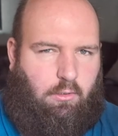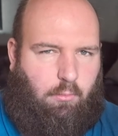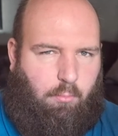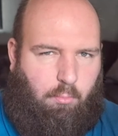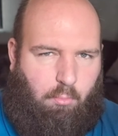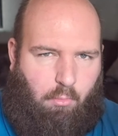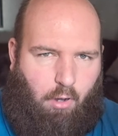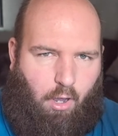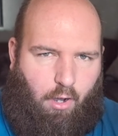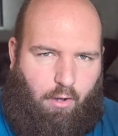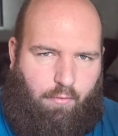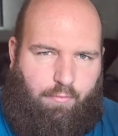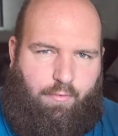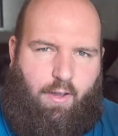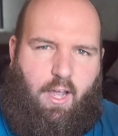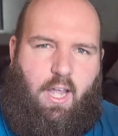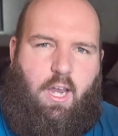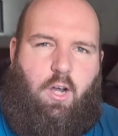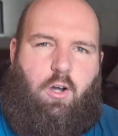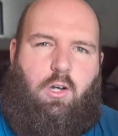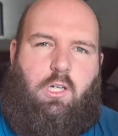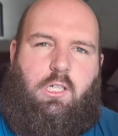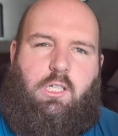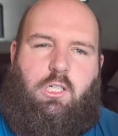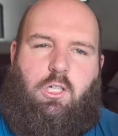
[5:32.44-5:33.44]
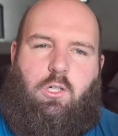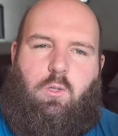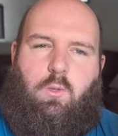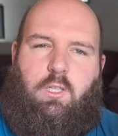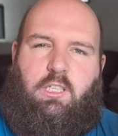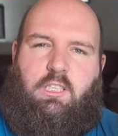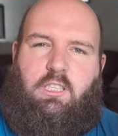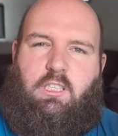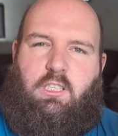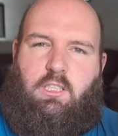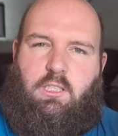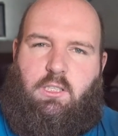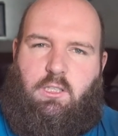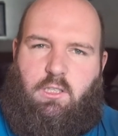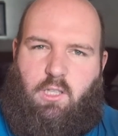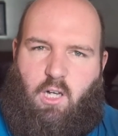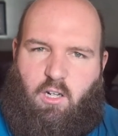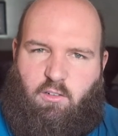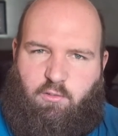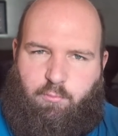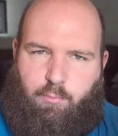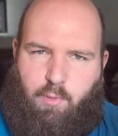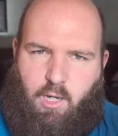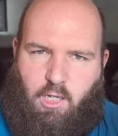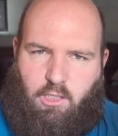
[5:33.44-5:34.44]
modifier, so it's a
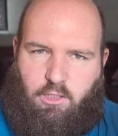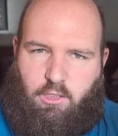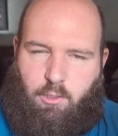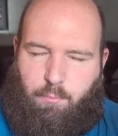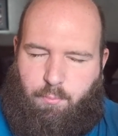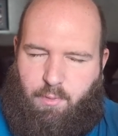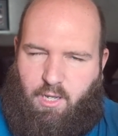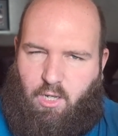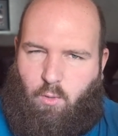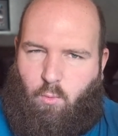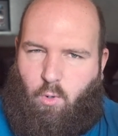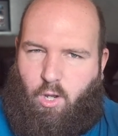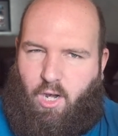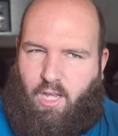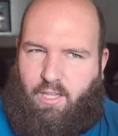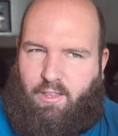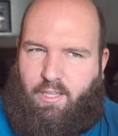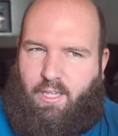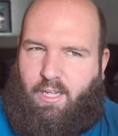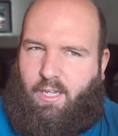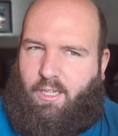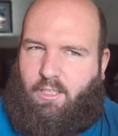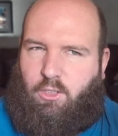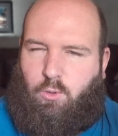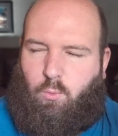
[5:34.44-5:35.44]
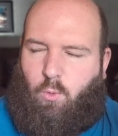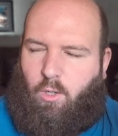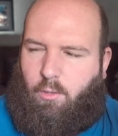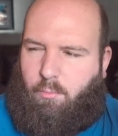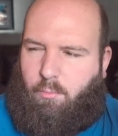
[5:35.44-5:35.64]
softbox, a big one. I think it's one